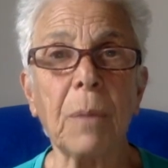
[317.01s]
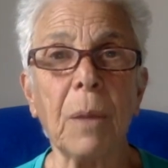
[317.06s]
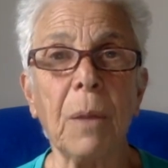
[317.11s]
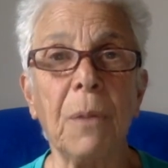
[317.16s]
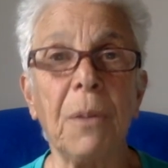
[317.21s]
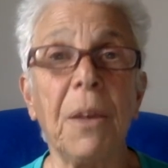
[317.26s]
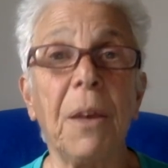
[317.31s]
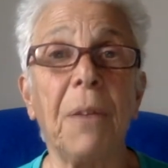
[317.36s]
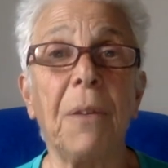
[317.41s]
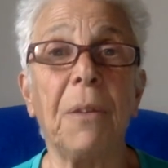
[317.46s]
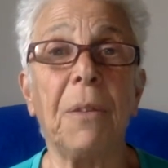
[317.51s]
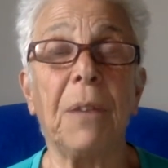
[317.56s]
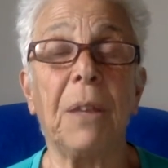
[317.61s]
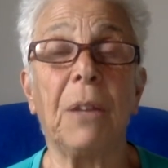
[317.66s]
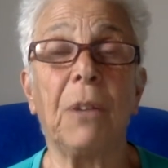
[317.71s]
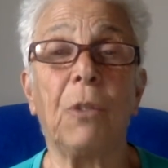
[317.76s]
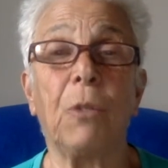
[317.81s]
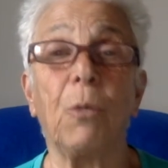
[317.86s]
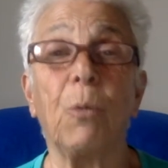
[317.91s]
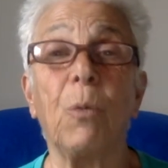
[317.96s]
The other thing
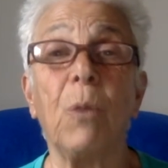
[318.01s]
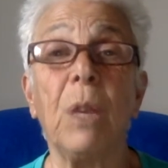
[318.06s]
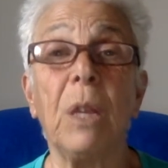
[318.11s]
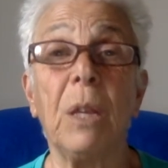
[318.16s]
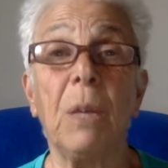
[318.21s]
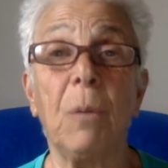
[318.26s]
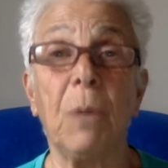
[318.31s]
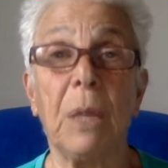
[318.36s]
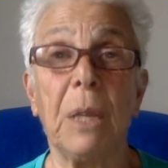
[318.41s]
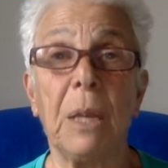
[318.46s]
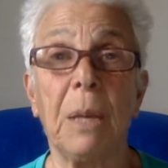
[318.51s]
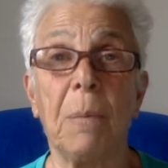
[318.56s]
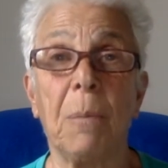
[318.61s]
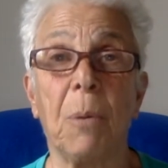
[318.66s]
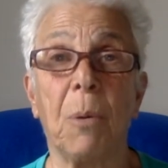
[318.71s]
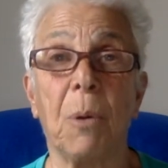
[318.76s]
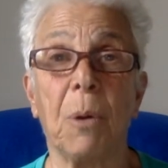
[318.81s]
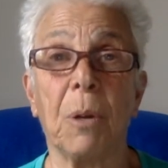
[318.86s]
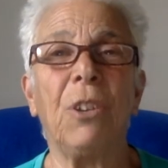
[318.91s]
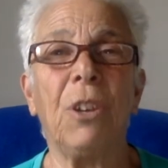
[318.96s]
that's really, really
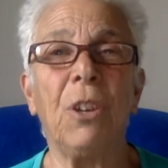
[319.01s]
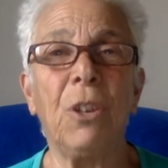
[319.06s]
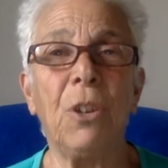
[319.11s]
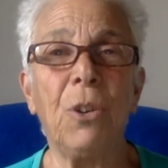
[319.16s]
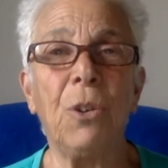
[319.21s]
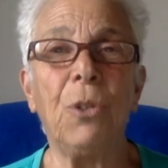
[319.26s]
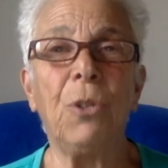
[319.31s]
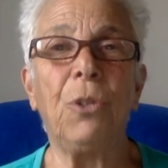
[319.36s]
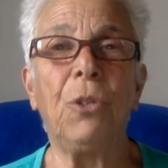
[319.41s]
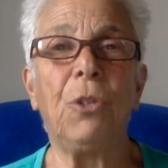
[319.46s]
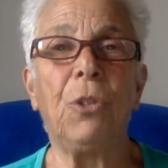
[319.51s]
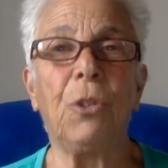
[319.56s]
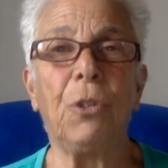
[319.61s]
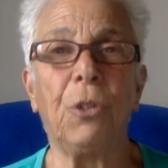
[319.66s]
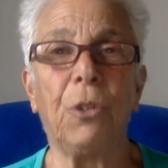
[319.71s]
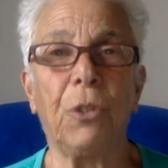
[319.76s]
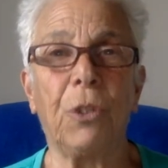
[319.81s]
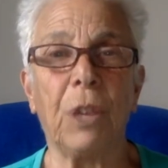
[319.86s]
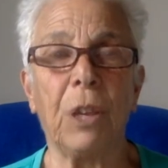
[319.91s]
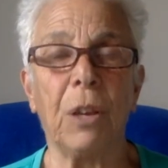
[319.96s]
important, use your
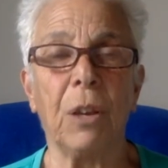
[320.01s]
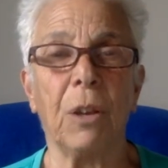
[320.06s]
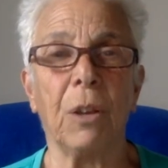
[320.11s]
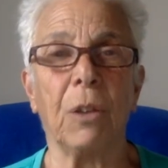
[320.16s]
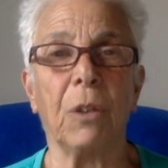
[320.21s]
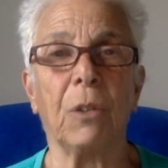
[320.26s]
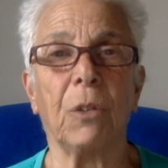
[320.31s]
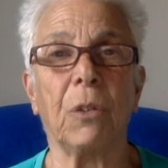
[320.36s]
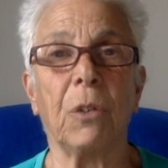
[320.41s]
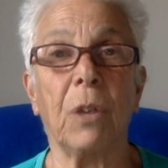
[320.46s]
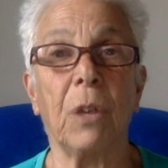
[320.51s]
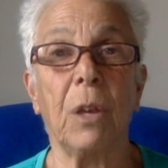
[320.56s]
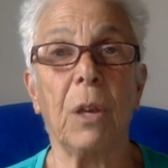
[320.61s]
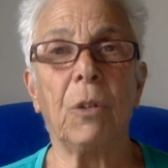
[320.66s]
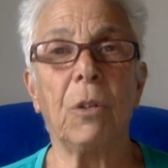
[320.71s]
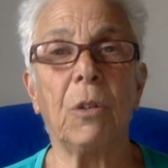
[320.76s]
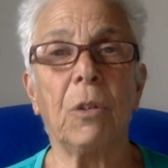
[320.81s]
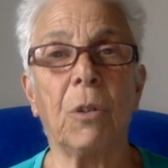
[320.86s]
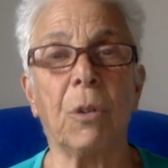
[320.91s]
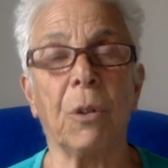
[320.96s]
skills
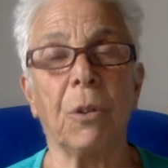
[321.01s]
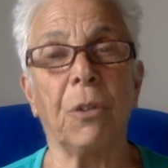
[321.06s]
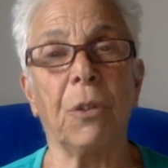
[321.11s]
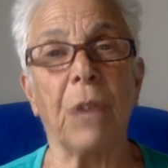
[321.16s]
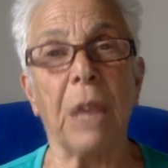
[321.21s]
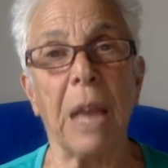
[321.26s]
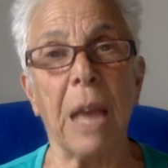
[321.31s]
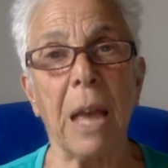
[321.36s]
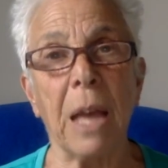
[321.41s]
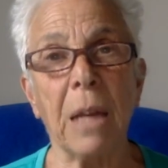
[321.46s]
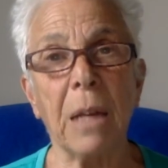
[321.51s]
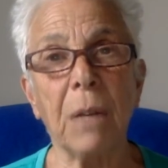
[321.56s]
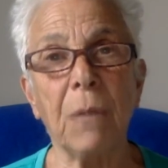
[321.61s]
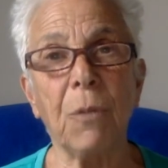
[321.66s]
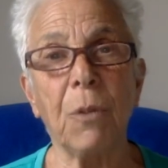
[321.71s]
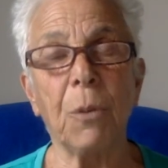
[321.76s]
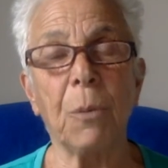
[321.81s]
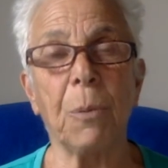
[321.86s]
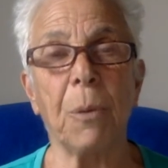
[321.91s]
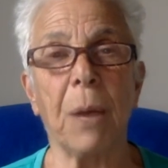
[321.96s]
towards the end of
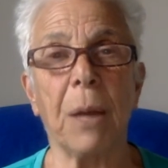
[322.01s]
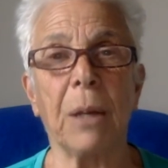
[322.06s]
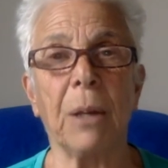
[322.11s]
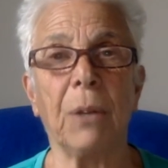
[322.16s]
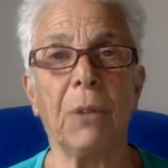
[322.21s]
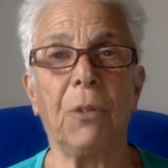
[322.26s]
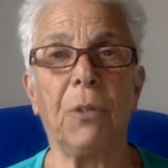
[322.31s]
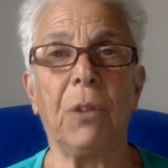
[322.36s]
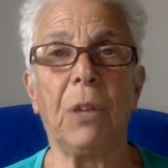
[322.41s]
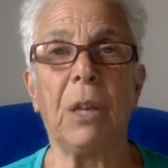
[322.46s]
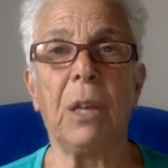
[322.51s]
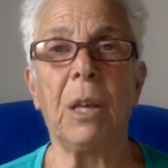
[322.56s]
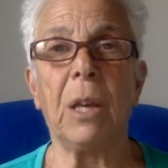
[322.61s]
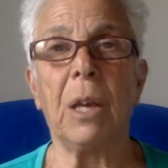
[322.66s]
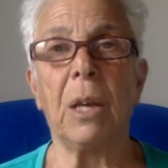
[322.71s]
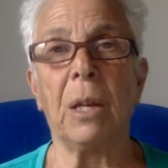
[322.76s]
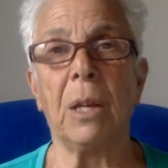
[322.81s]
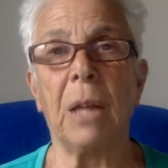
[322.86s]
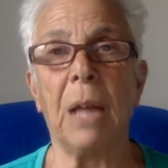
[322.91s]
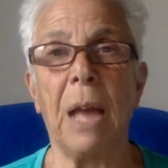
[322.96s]
your pregnancy
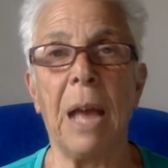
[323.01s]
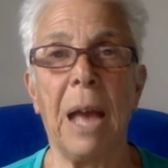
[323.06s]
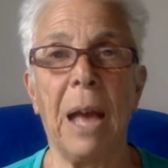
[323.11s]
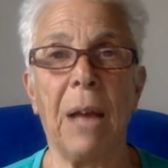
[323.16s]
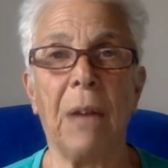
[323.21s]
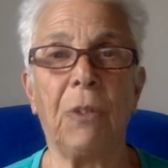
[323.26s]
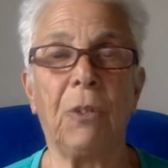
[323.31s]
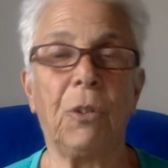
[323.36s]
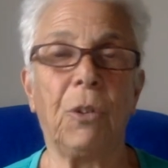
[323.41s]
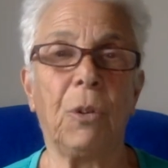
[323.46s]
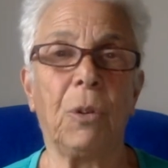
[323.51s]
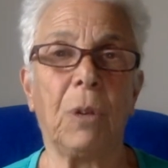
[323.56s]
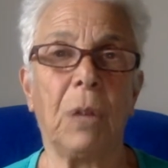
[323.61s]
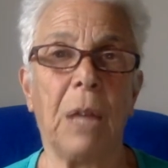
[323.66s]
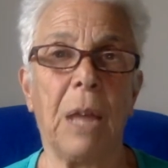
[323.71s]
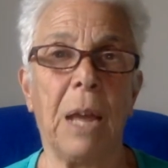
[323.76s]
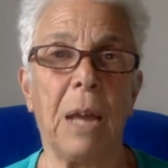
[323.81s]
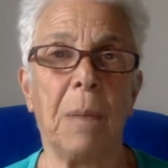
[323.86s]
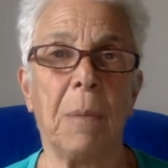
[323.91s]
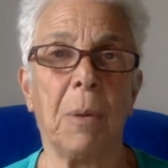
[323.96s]
and as your
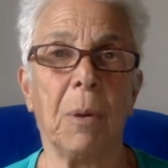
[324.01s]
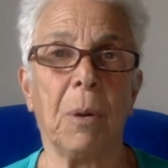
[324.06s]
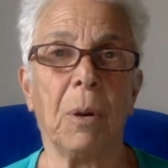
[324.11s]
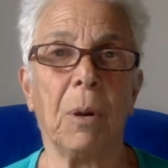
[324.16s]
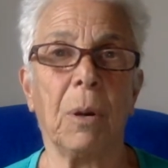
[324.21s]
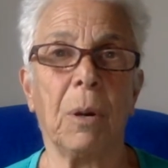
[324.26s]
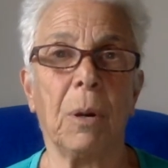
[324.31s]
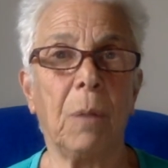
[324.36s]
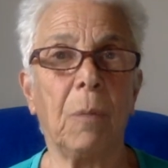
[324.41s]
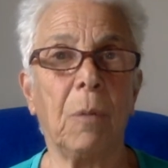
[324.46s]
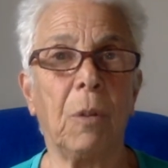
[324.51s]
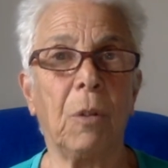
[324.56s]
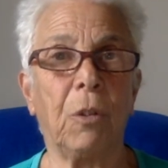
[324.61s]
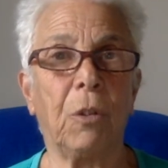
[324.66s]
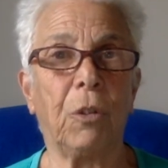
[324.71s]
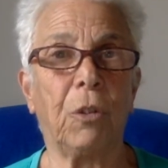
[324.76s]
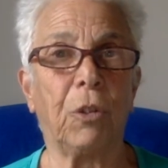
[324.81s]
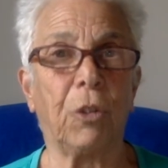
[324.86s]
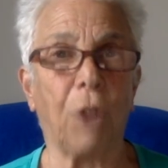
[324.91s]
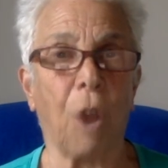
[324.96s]
labor
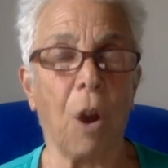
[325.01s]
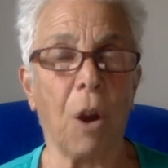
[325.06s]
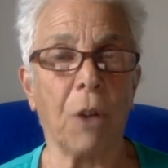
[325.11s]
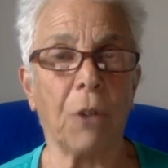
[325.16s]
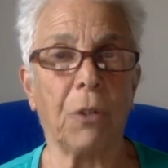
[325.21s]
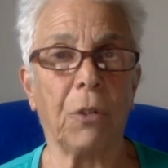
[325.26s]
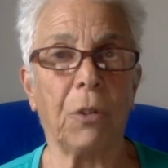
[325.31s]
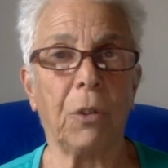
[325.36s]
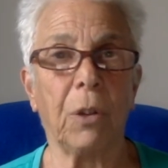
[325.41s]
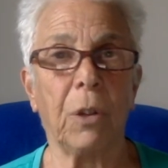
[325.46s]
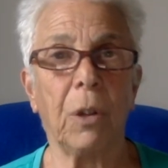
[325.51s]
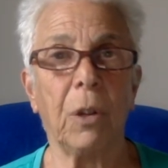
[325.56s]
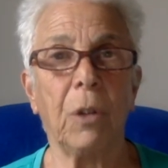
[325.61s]
starts.